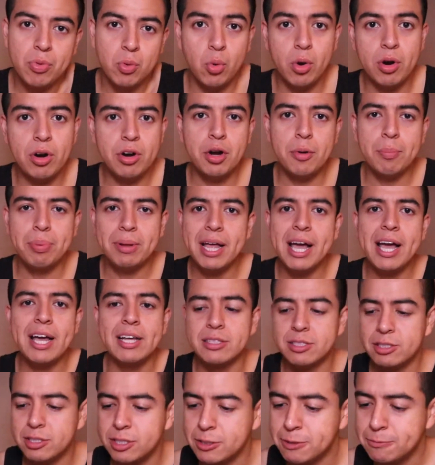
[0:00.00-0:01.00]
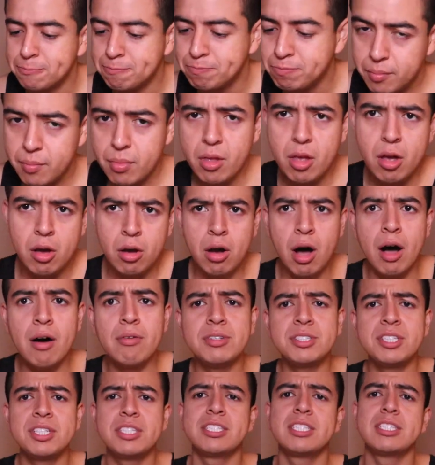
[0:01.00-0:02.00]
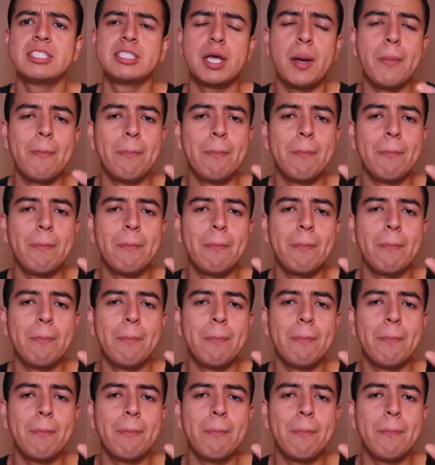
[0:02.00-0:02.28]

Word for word: What are your plans? Obviously, since